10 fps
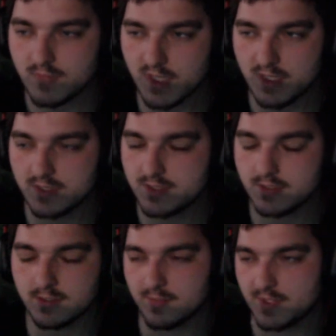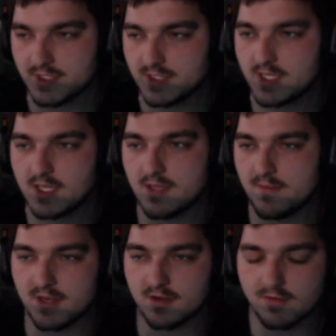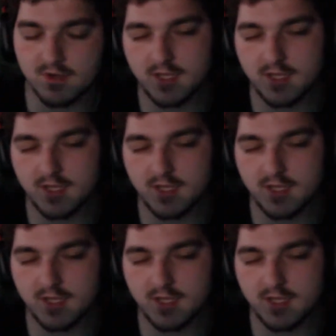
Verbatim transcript: just a little bit just to get to meet her in real